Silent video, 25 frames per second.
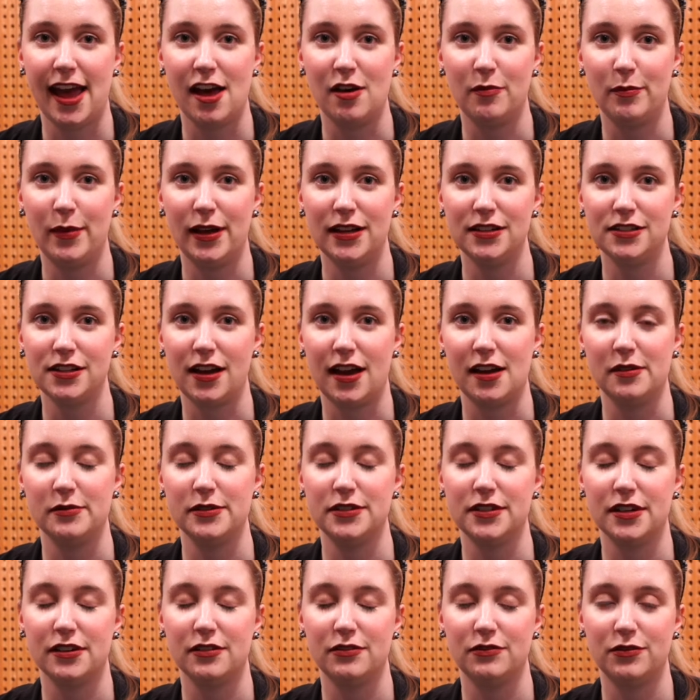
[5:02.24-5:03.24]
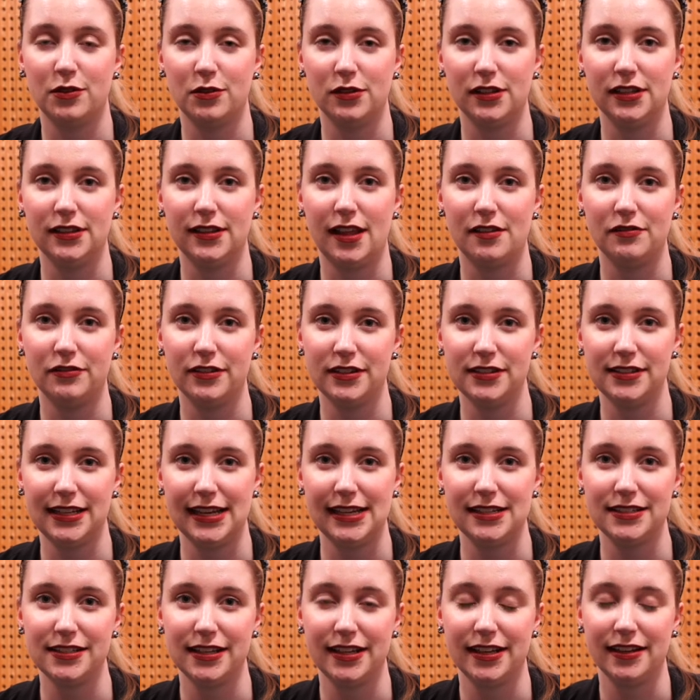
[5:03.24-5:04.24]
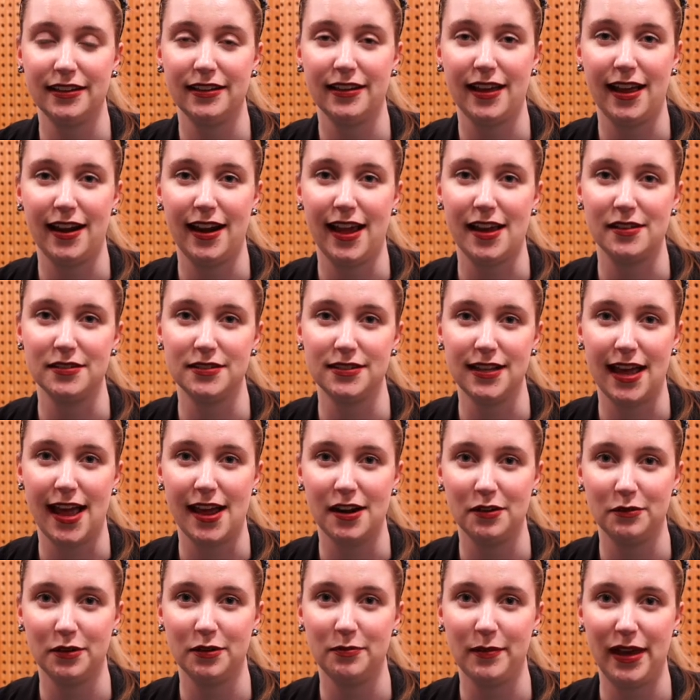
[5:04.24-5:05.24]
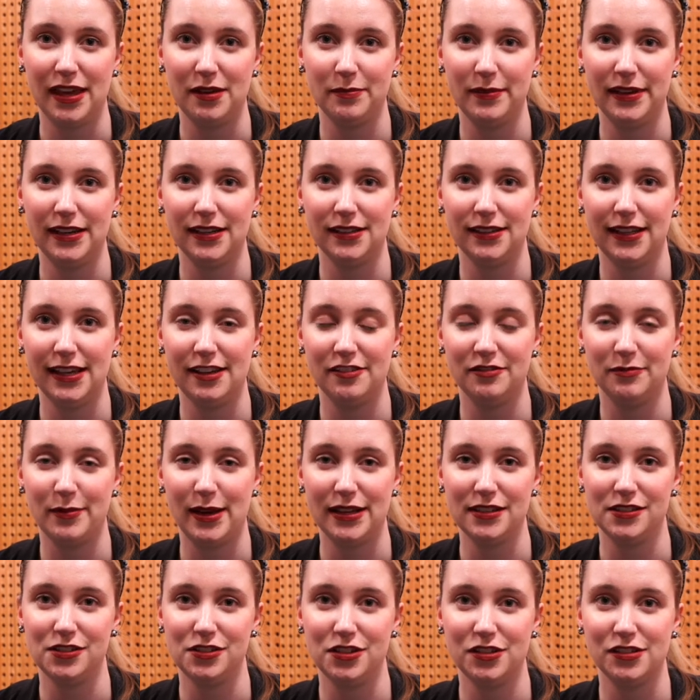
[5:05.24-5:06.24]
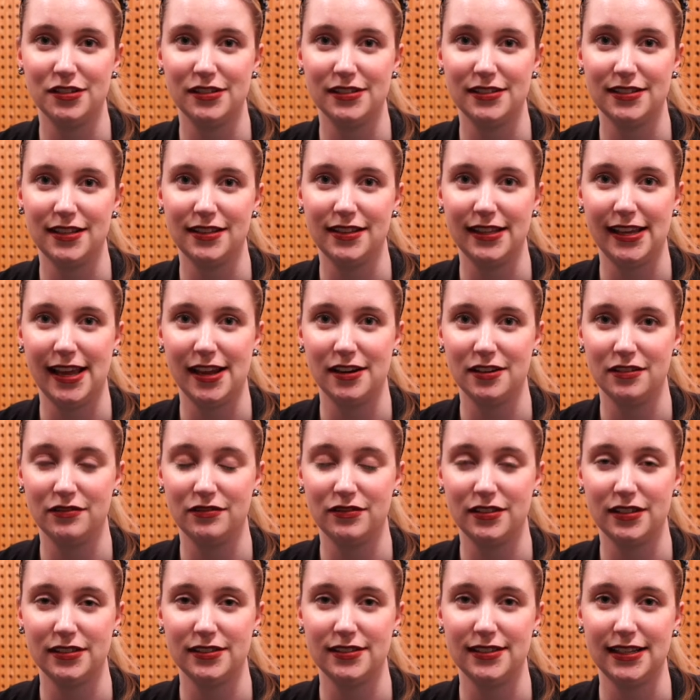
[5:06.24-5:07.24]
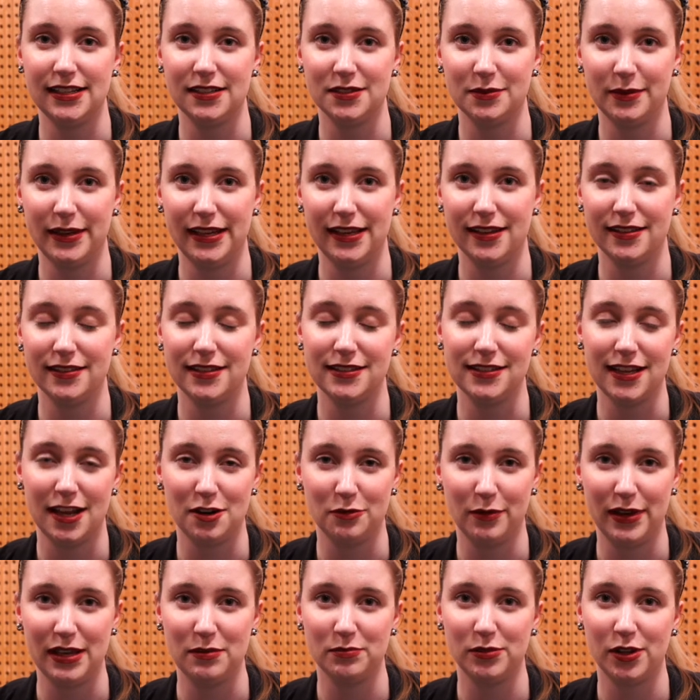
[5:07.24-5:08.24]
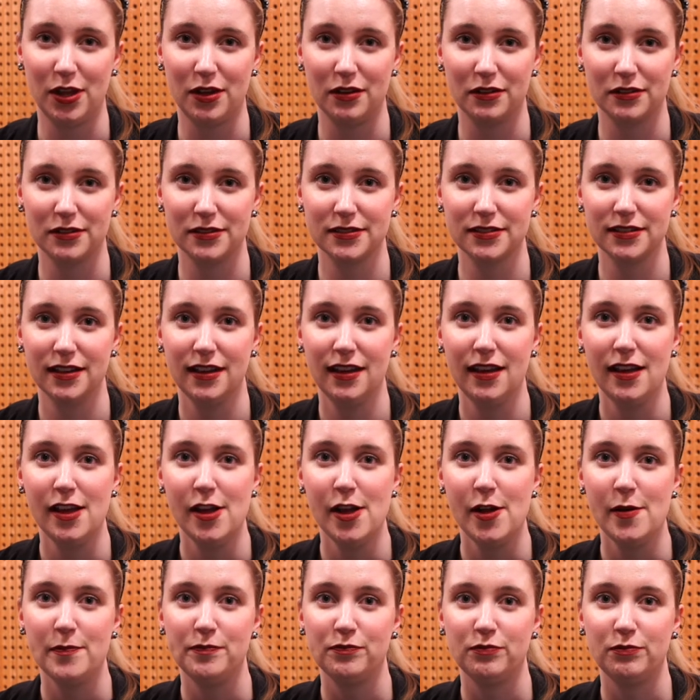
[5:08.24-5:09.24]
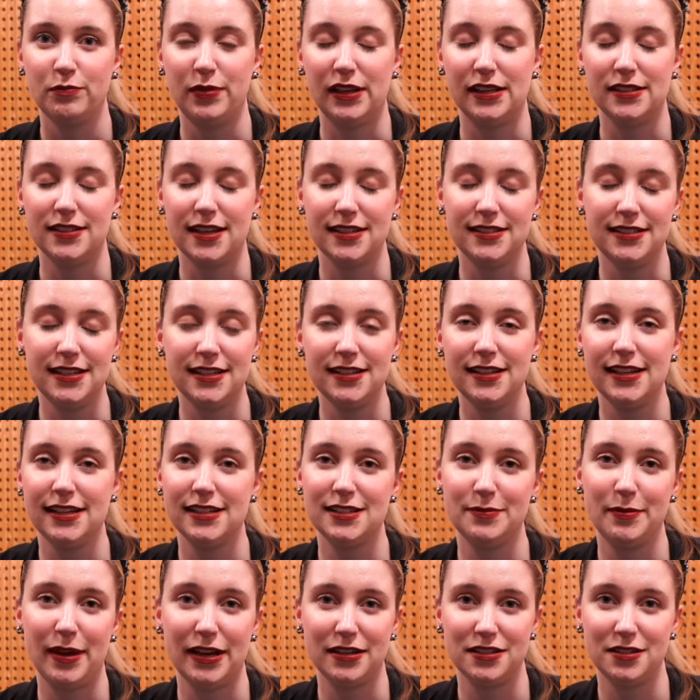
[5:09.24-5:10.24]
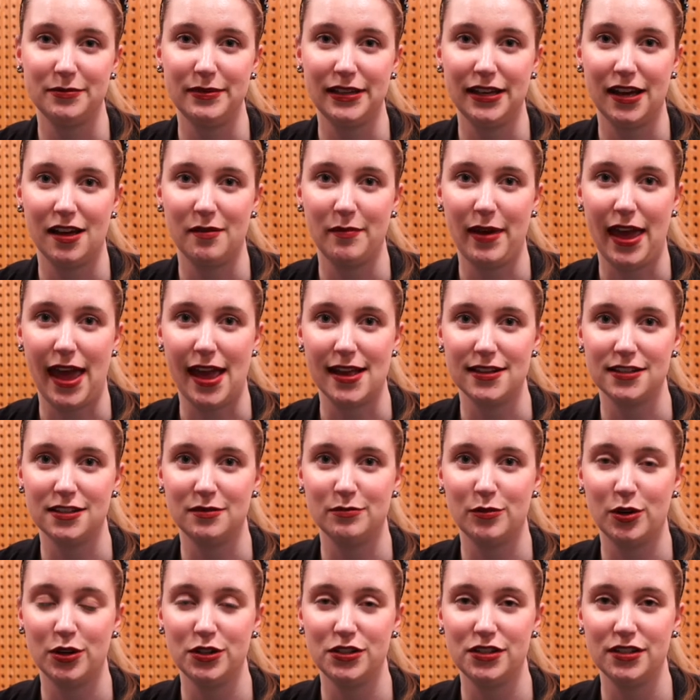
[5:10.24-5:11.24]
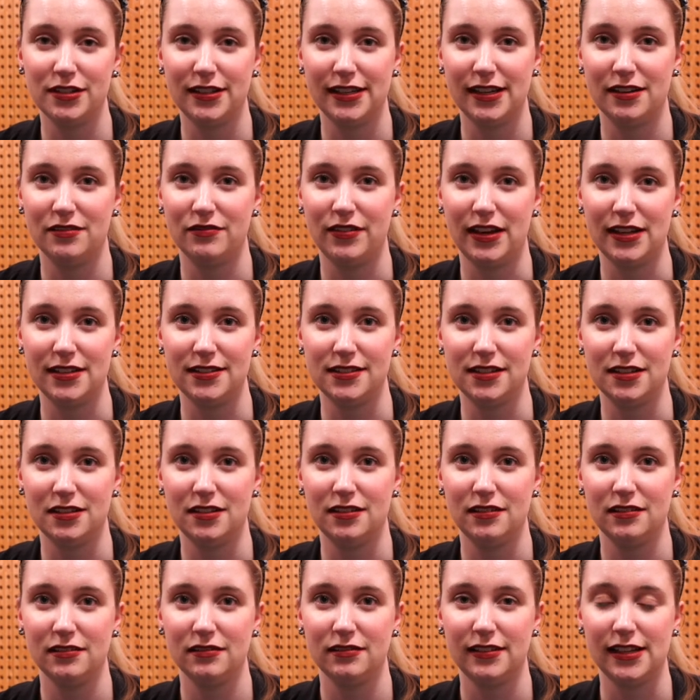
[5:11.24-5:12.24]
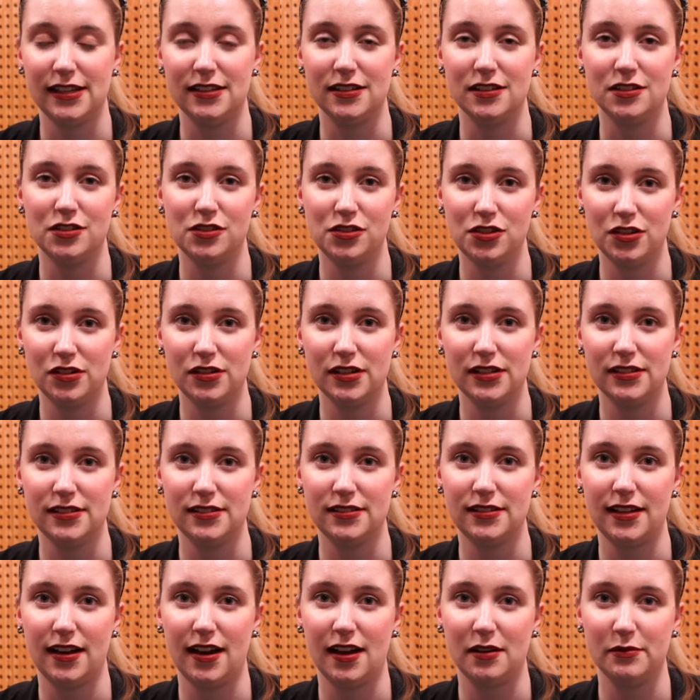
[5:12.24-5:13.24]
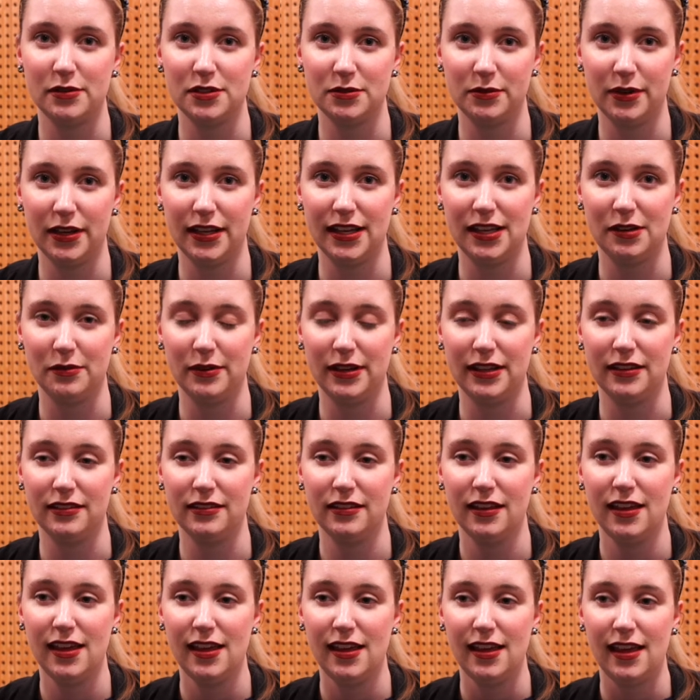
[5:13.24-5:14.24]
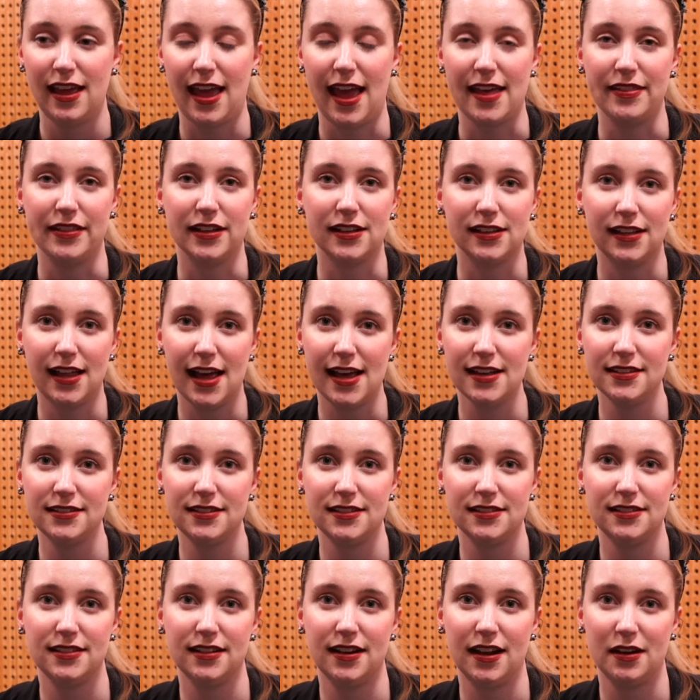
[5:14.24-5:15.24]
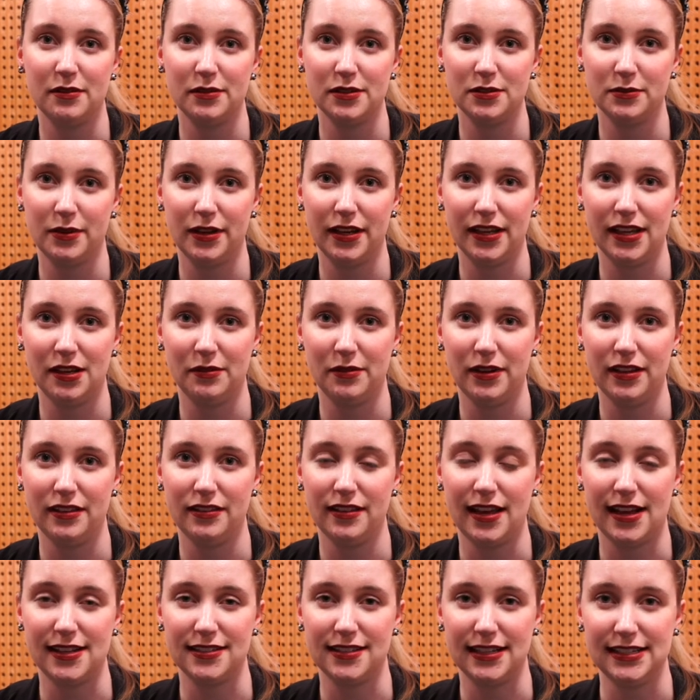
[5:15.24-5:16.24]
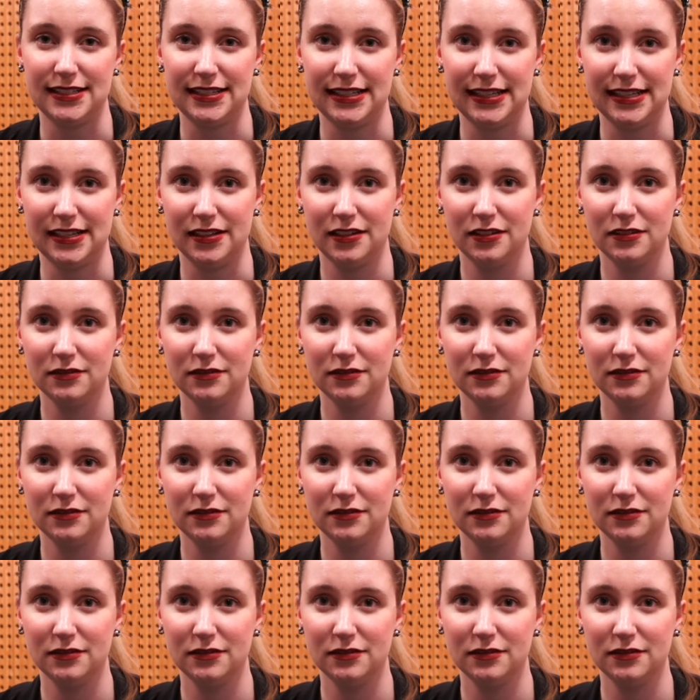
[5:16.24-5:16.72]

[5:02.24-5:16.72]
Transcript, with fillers: much I was going to fall in love with teaching and how sad it would make me to leave my students at the end of the six week and the 10 week blocks because I didn't expect to become as emotionally invested in the students that I was working with and the classes that I was working with as I did.